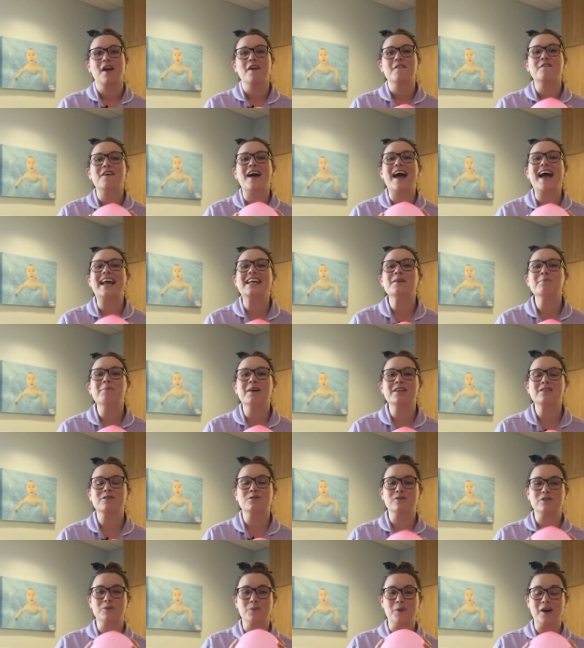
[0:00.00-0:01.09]
For any
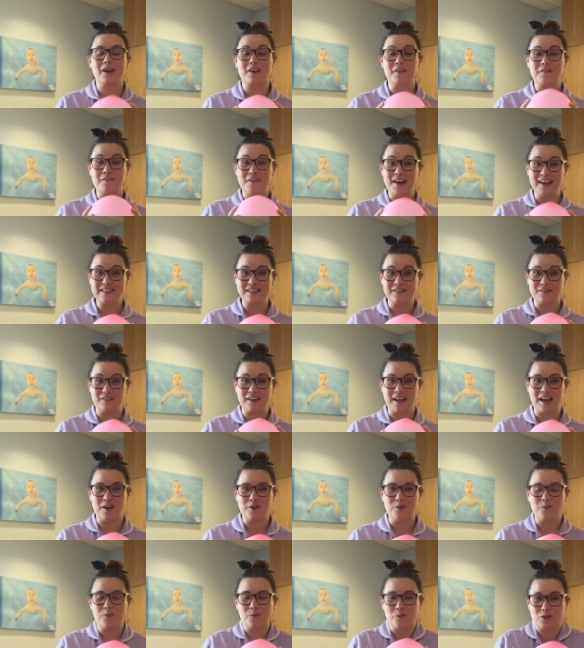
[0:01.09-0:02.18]
muscle to work
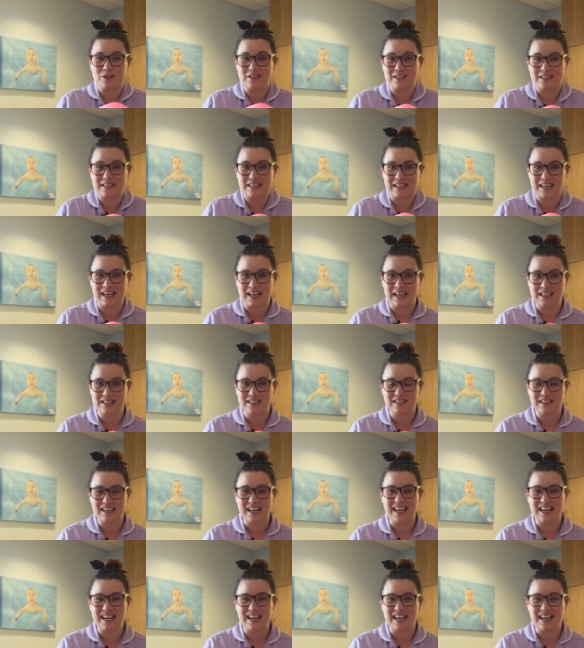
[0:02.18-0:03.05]
effectively, what does it need?